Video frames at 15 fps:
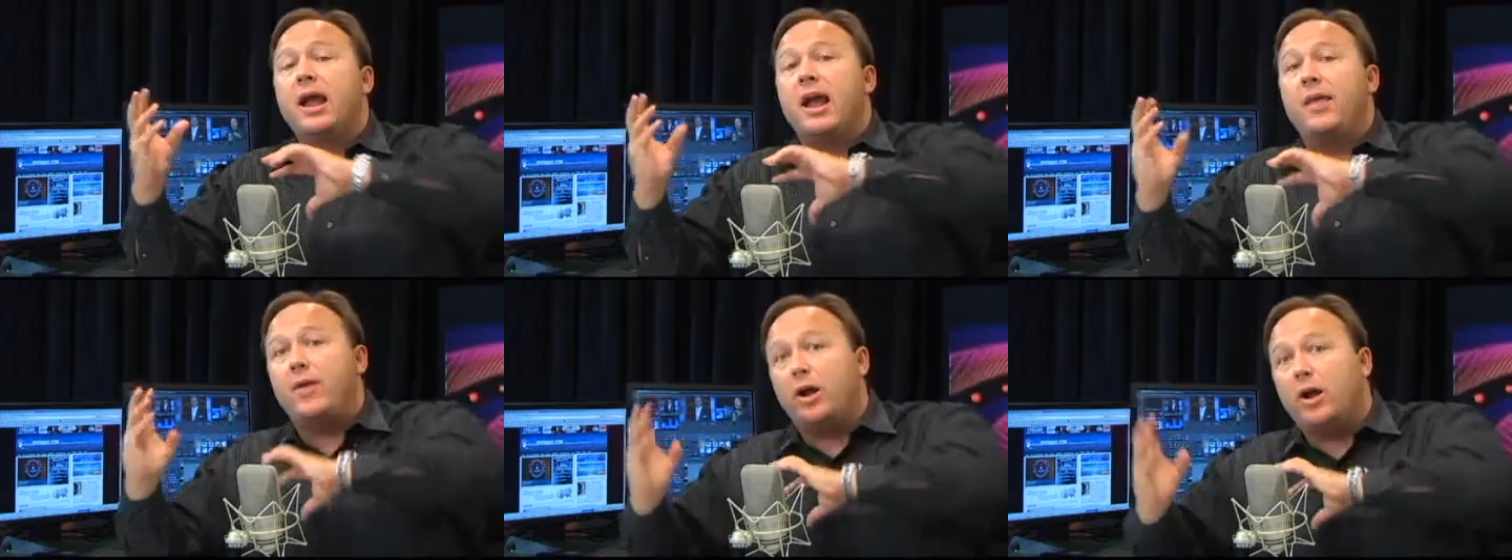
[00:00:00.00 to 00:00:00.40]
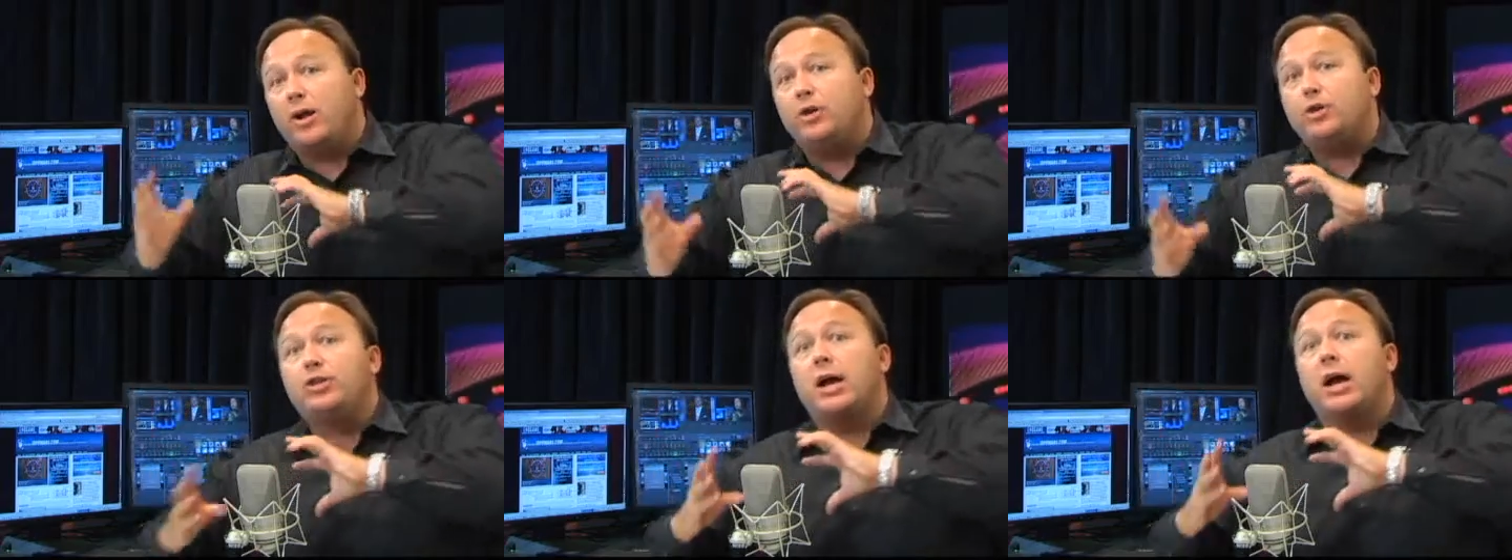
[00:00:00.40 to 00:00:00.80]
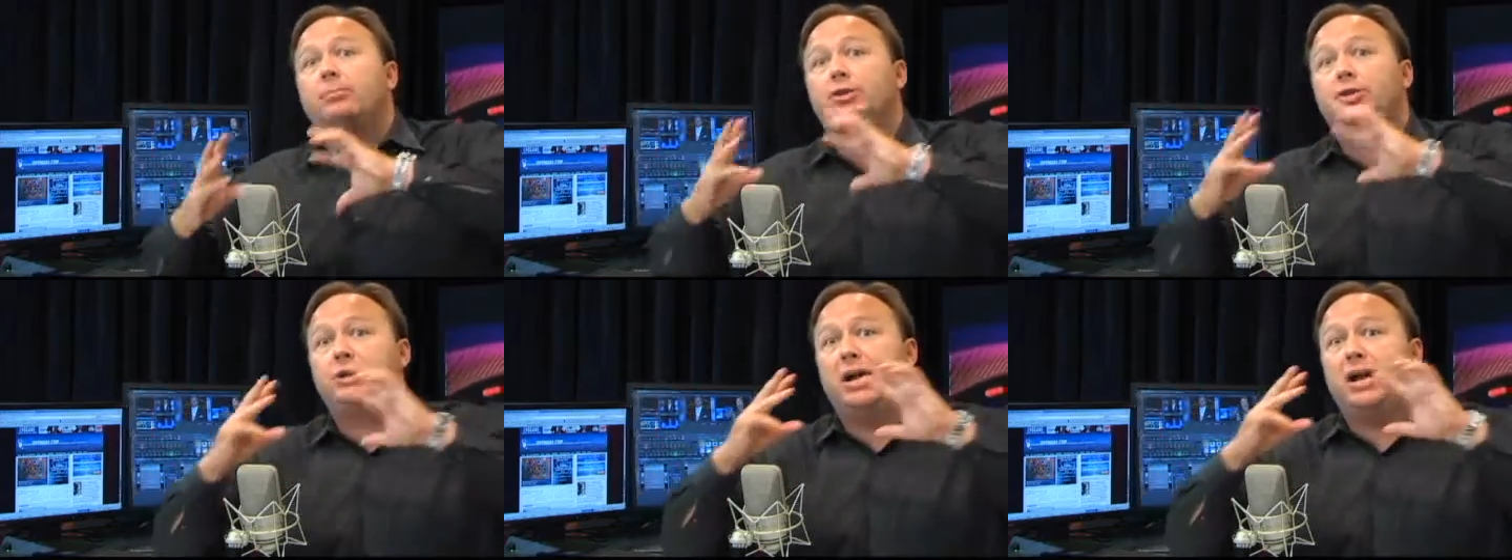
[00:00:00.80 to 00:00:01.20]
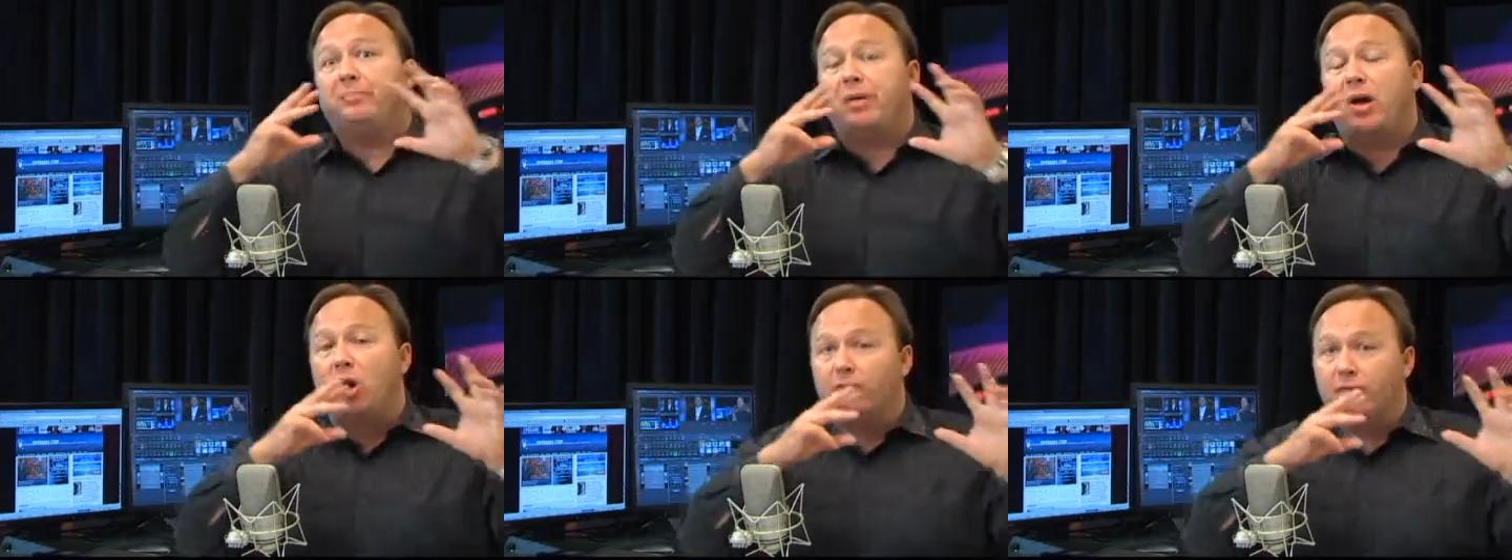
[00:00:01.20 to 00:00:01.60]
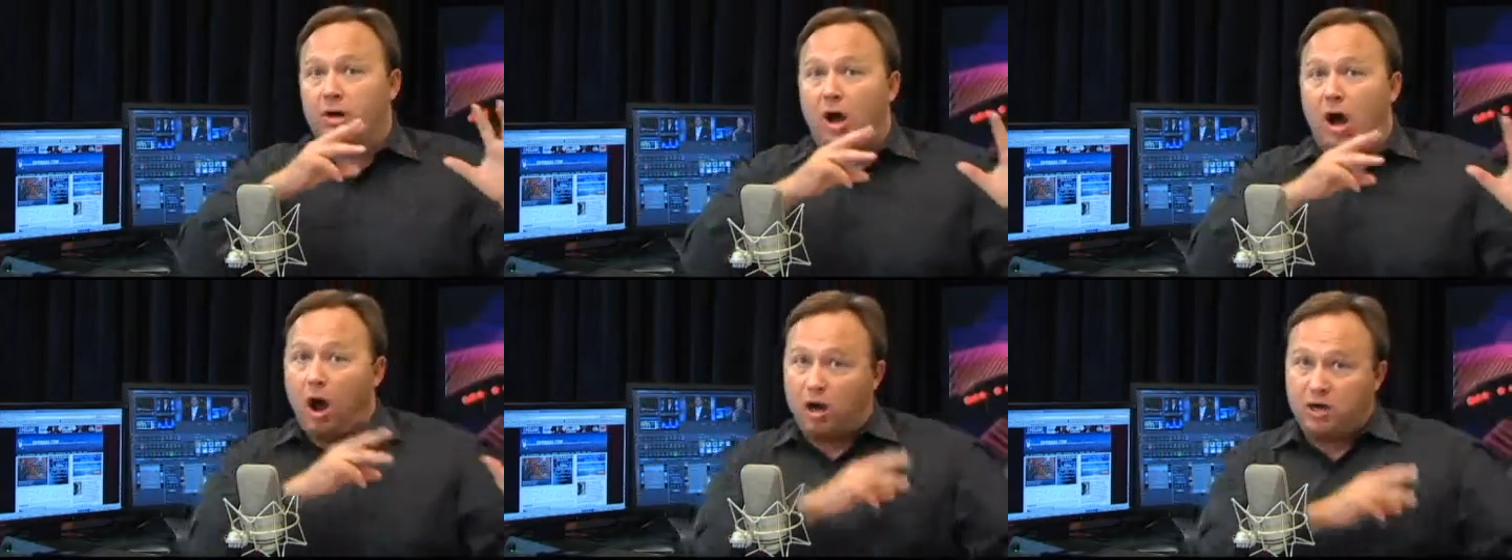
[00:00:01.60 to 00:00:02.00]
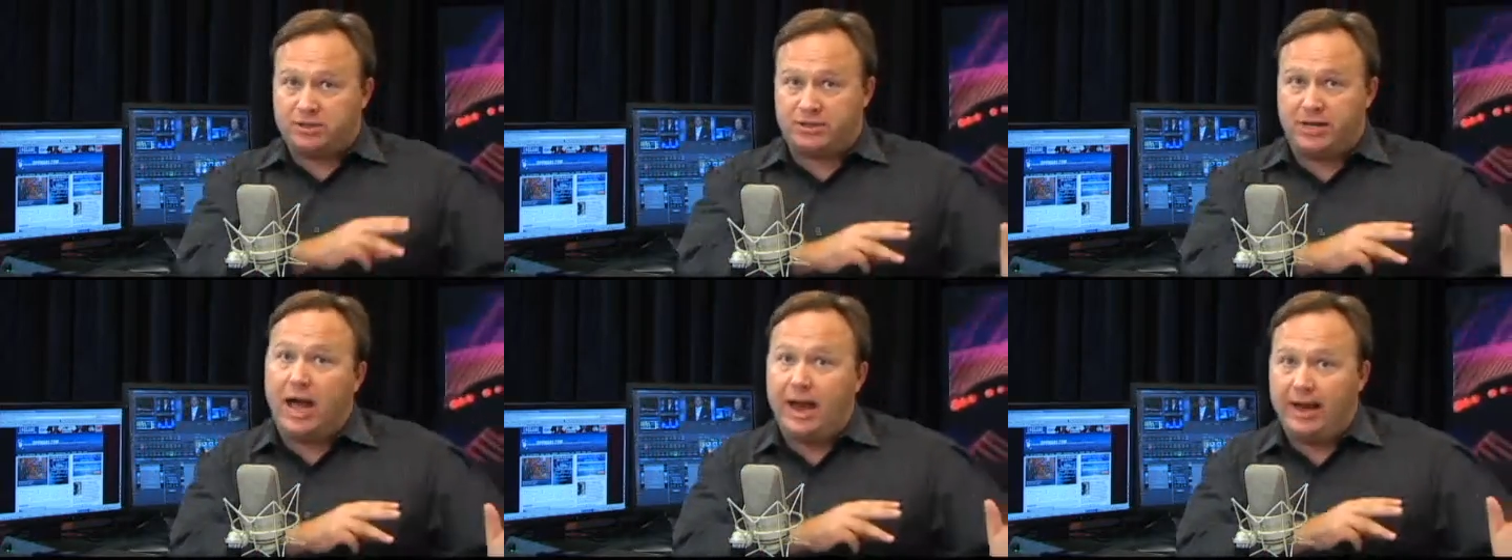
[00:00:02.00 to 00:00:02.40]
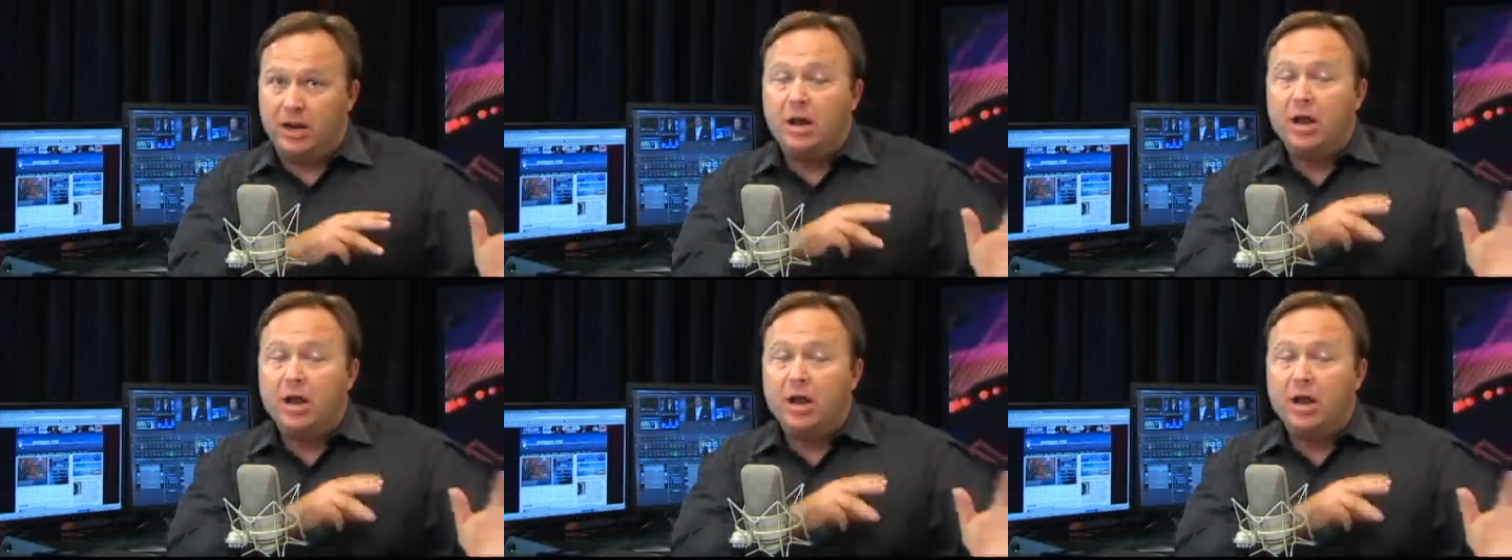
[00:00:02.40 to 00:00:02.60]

and they're going to jump ship over to our side.